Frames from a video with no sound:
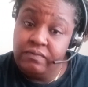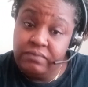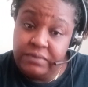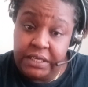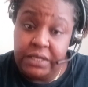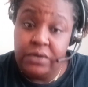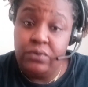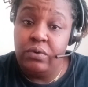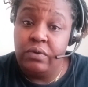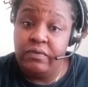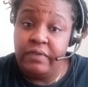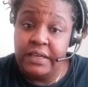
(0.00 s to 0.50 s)

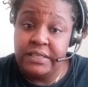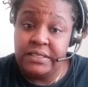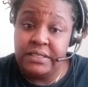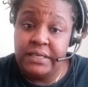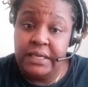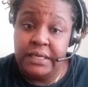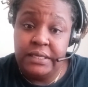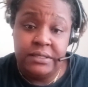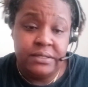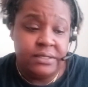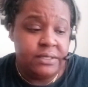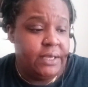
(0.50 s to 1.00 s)
take what
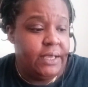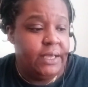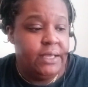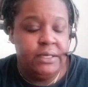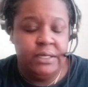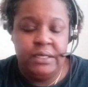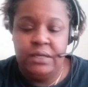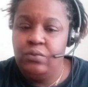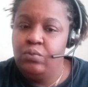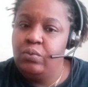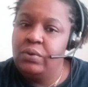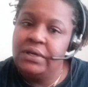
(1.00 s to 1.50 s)
resonates and
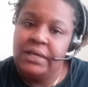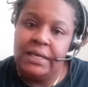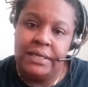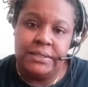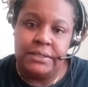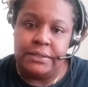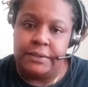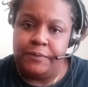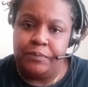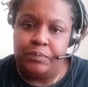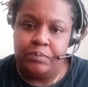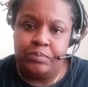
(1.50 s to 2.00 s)
leave what
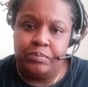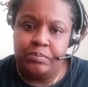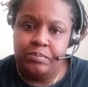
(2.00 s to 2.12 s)
doesn't.